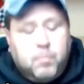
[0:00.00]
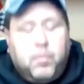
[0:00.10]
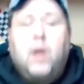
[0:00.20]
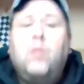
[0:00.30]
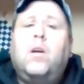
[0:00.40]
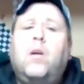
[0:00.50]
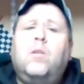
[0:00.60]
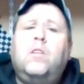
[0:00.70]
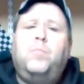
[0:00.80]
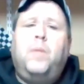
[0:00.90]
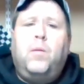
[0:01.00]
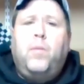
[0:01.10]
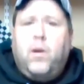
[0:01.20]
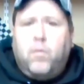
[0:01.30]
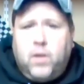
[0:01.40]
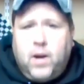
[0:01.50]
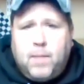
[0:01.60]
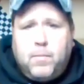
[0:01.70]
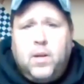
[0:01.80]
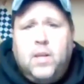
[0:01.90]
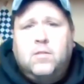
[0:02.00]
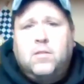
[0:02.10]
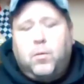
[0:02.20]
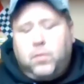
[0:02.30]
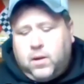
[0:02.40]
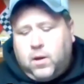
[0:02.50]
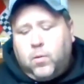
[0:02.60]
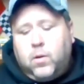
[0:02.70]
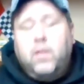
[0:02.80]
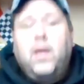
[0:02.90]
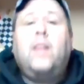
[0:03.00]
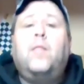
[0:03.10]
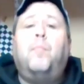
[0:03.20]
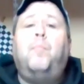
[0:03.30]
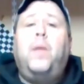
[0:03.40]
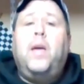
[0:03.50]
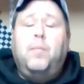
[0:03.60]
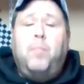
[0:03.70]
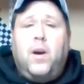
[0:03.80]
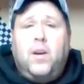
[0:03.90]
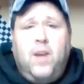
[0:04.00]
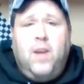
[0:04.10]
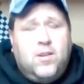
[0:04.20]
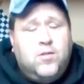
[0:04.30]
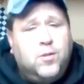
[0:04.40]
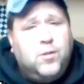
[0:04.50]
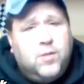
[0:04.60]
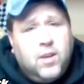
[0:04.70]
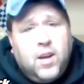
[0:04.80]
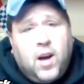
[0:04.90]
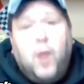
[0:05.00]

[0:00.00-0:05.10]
Brown County Speedway over in Aberdeen, South Dakota. They had the Big Buck Nationals.